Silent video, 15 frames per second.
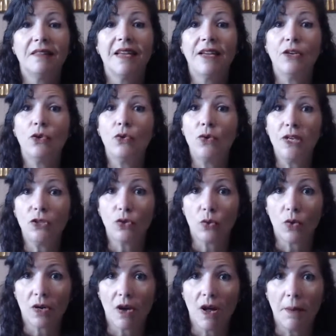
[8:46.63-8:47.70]
that you need
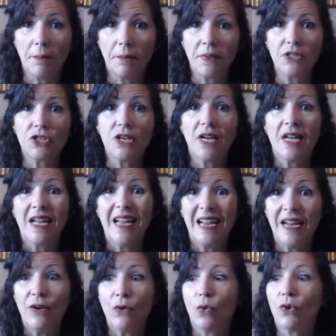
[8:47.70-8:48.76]
to accomplish
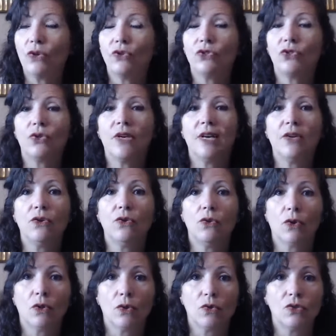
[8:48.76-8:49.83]
in order to get you
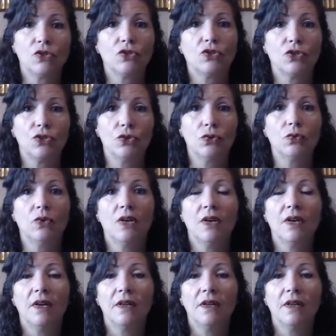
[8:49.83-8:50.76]
closer to